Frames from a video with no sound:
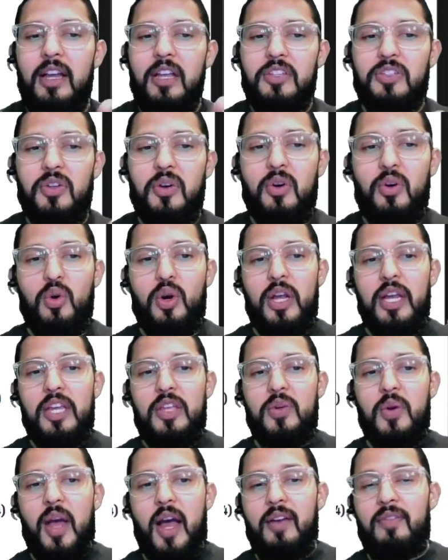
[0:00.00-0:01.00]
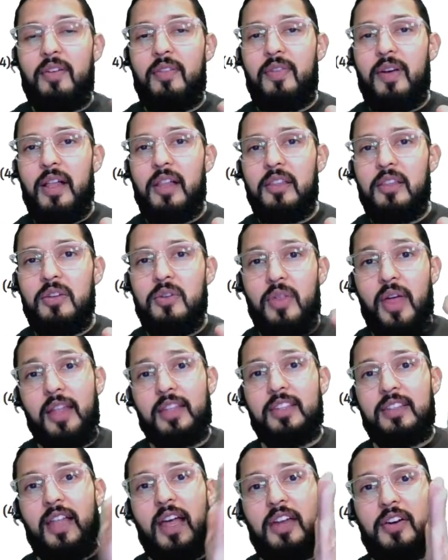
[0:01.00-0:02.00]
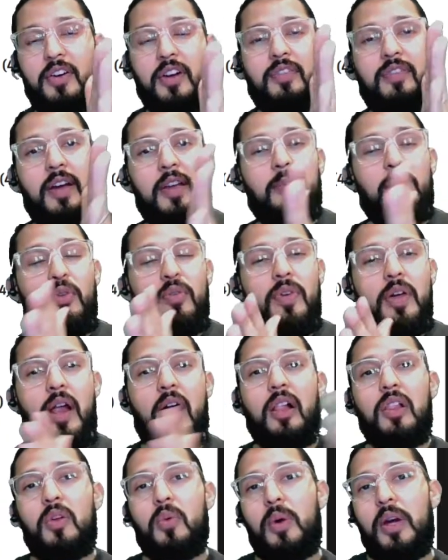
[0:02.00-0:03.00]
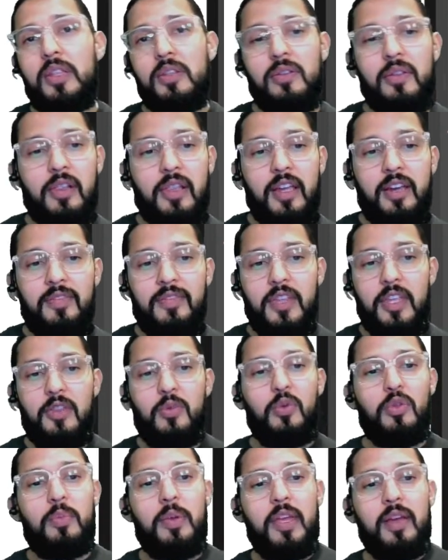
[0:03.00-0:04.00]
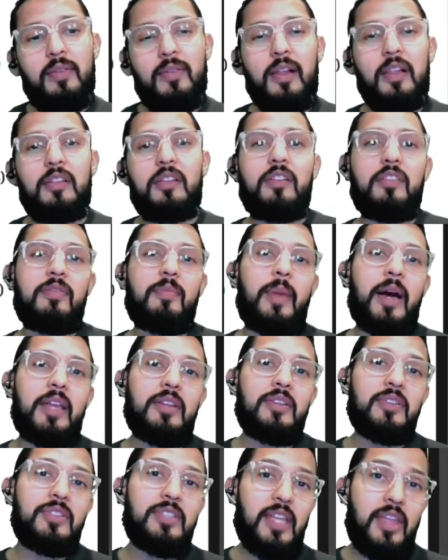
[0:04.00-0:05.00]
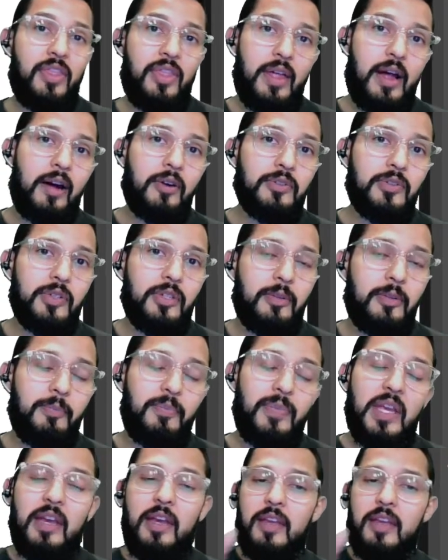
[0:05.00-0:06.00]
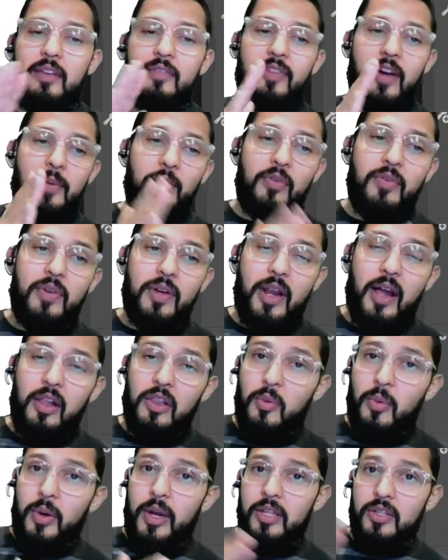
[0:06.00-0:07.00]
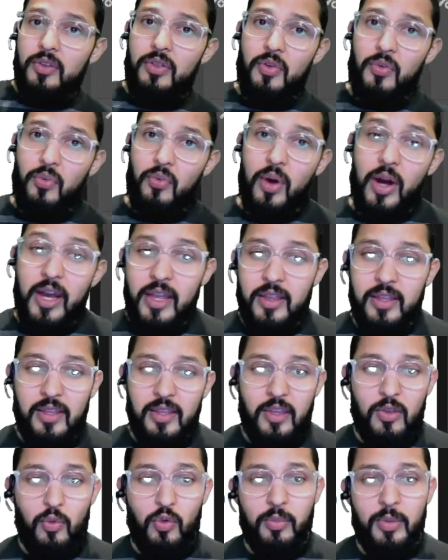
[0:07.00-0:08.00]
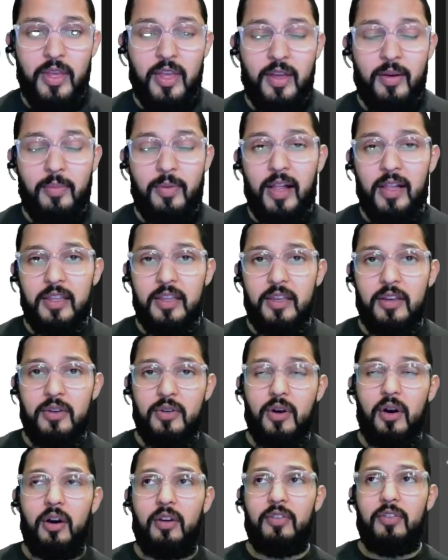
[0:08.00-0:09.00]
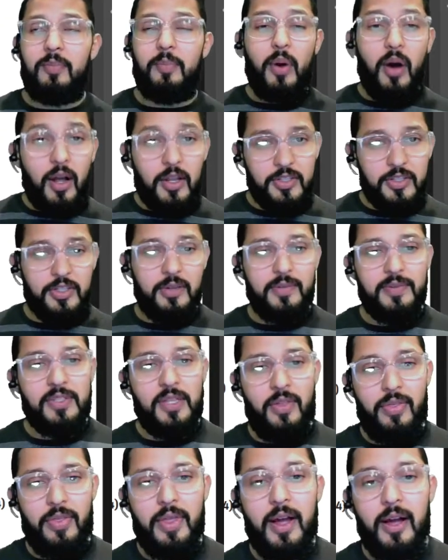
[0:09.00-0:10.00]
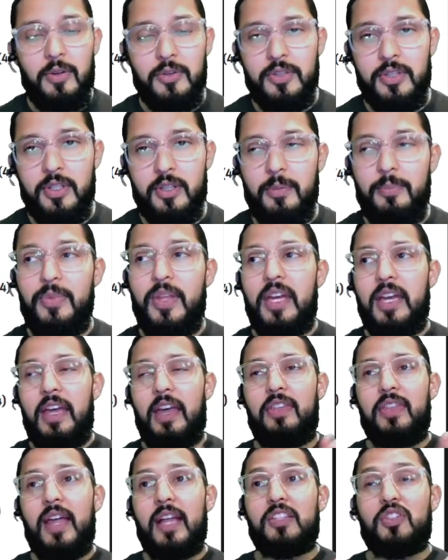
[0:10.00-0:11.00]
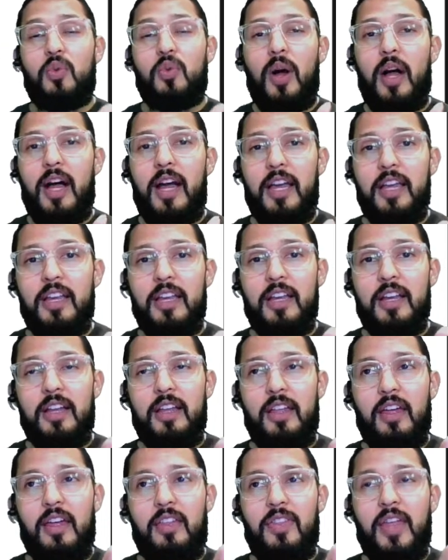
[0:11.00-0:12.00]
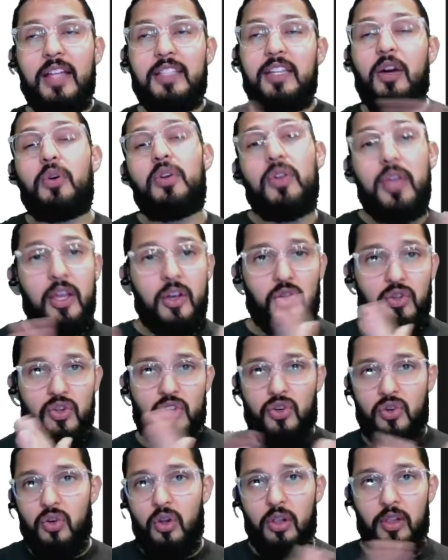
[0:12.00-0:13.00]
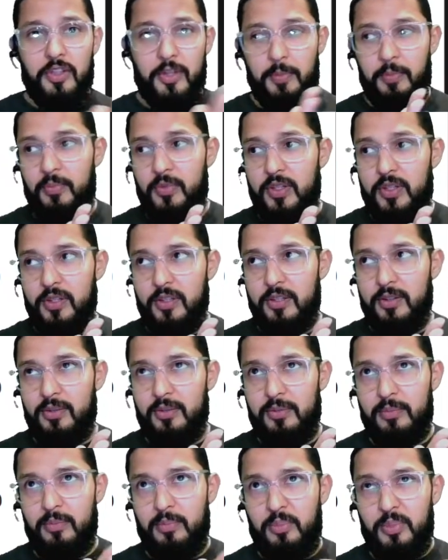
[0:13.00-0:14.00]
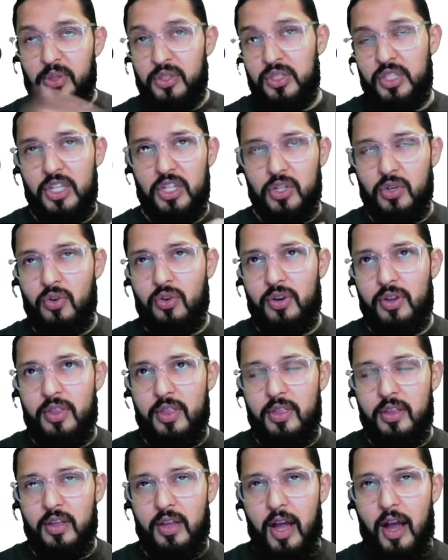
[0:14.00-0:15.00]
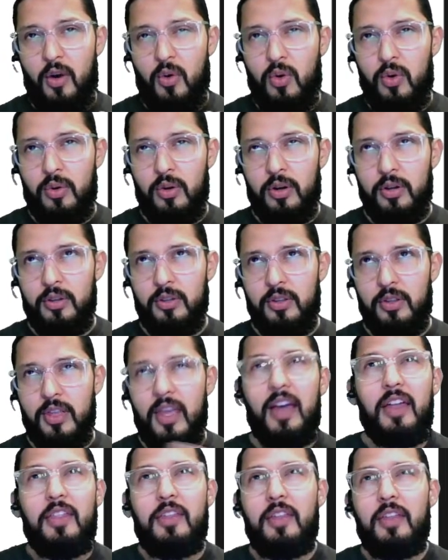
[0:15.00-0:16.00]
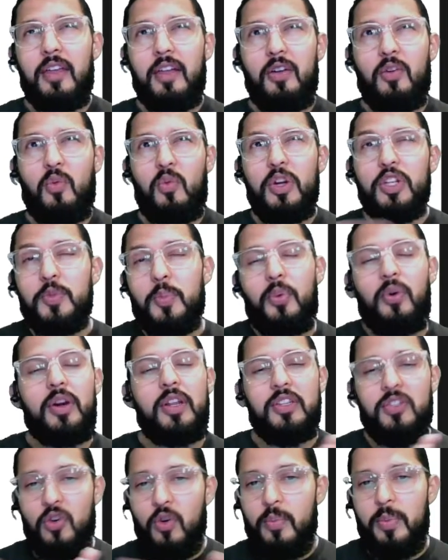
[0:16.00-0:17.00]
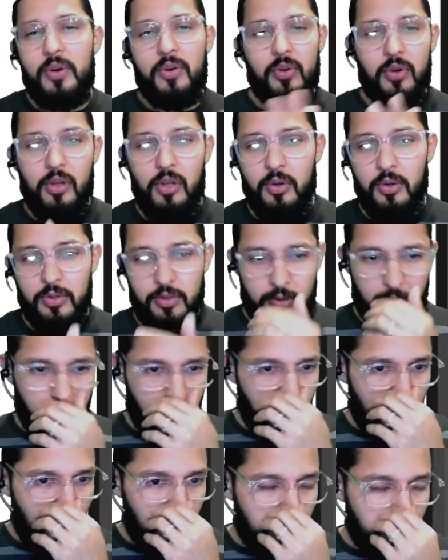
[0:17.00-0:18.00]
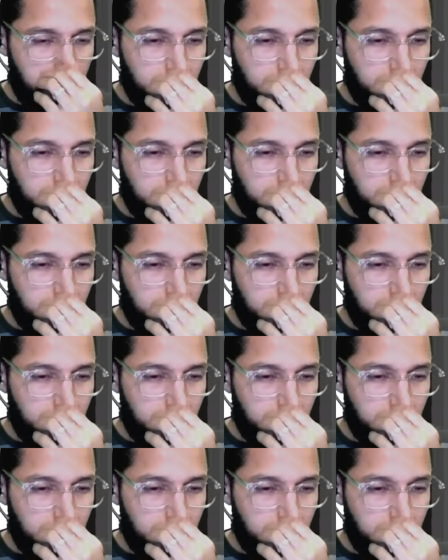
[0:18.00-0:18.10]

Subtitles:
So you have a value, that slider, if I move it all the way to the left, it would be a value of minus 10,000. If I move it all the way to the right, it will be a value of positive 10,000. And that's why, and that's how you can control the position, or the how, yeah, the which port is open or closed, right?